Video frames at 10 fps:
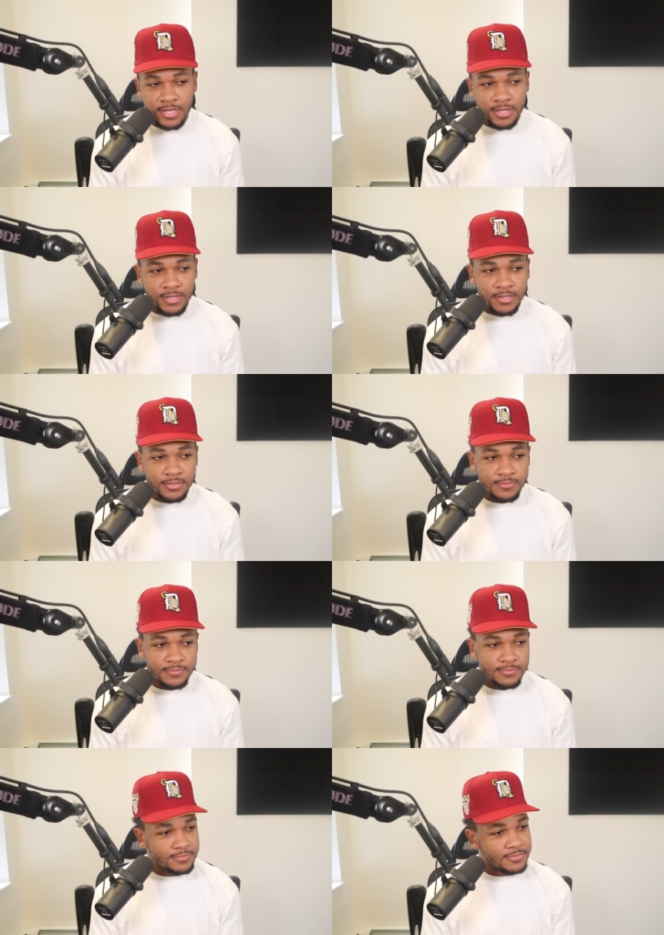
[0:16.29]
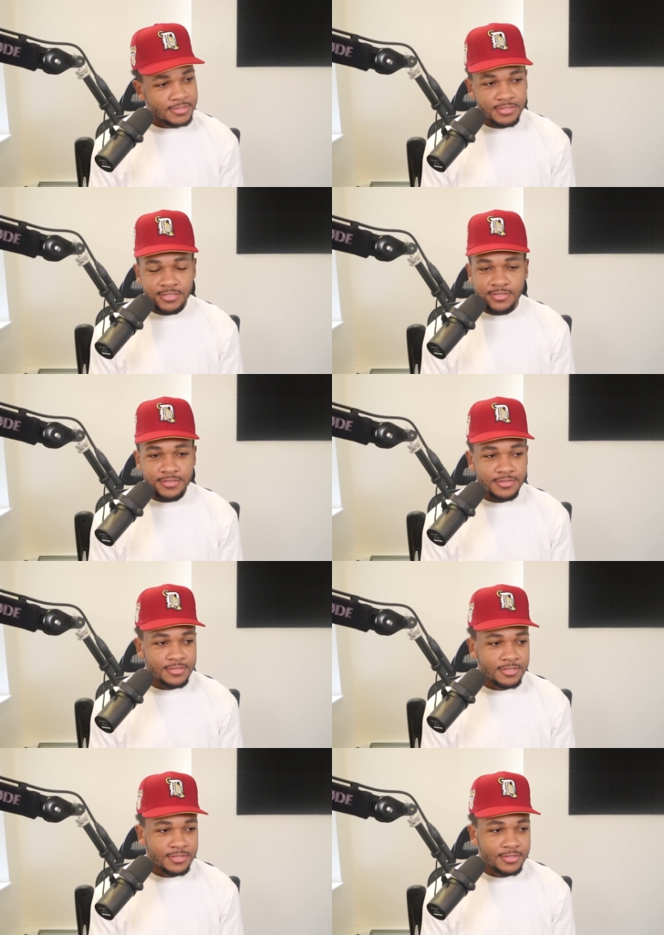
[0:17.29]
Uh, let's just
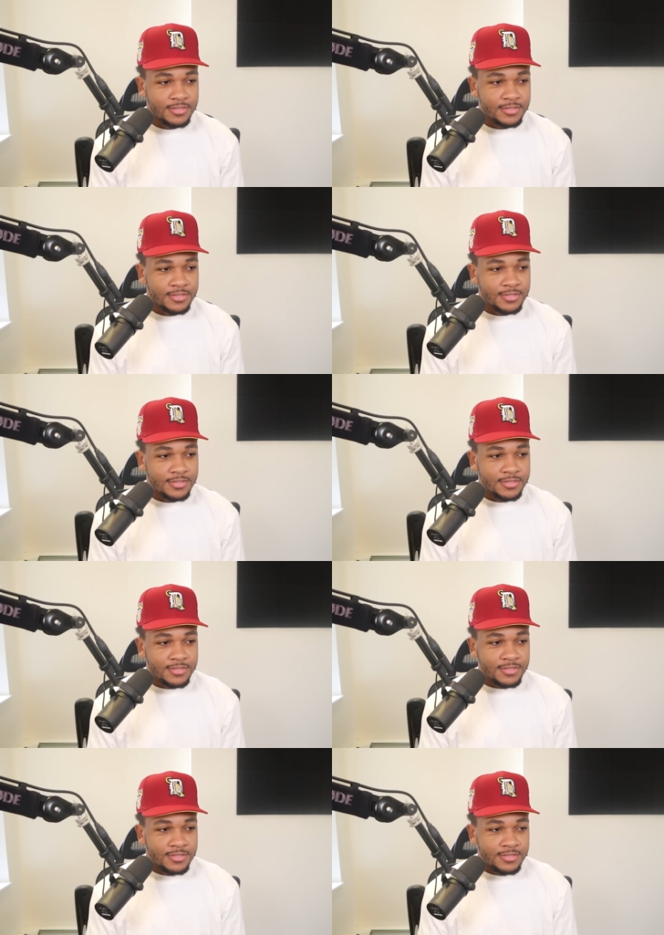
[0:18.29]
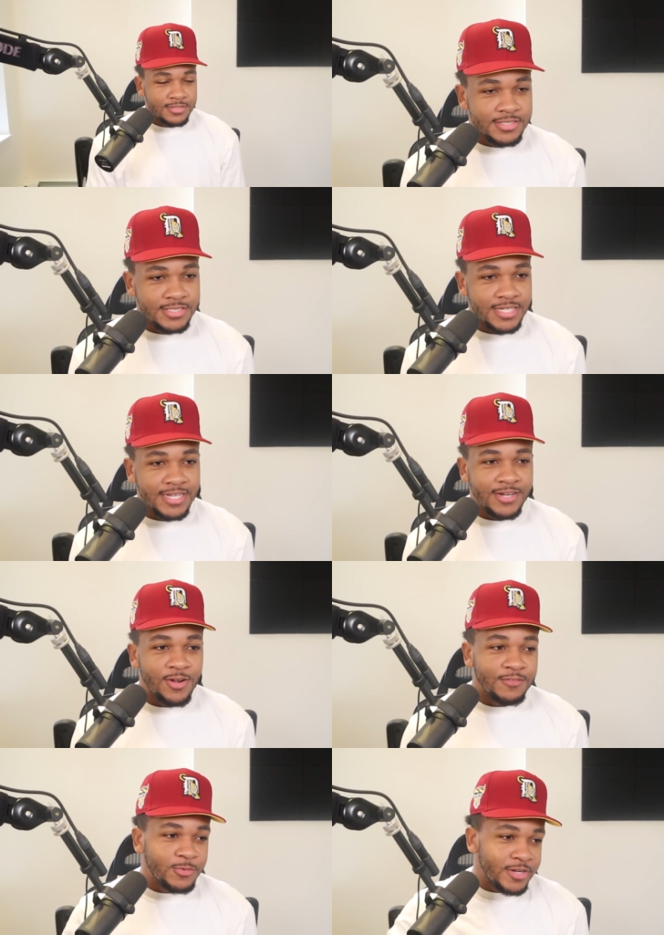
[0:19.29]
let's just get it
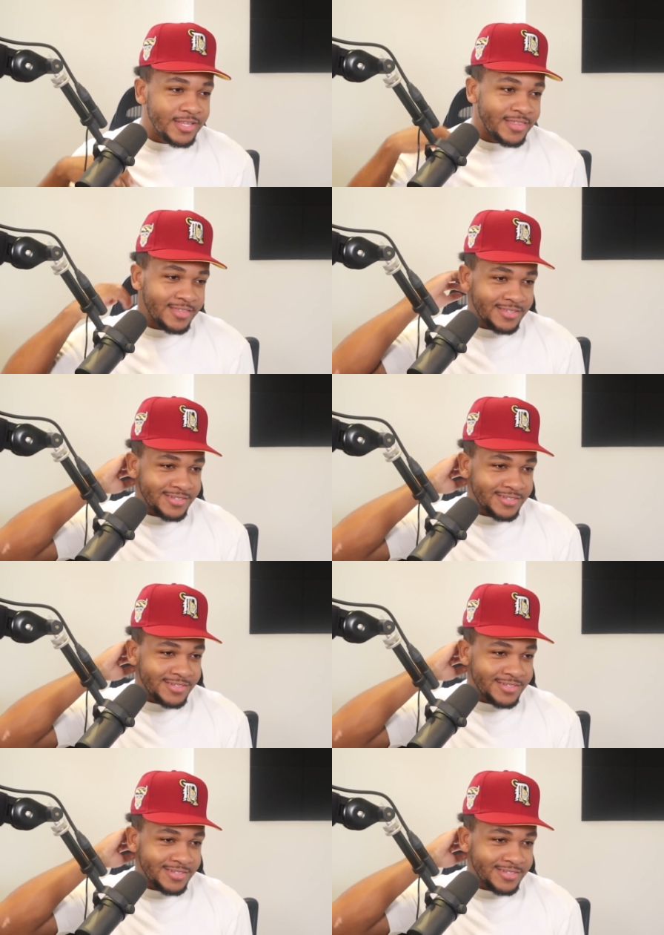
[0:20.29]
over with.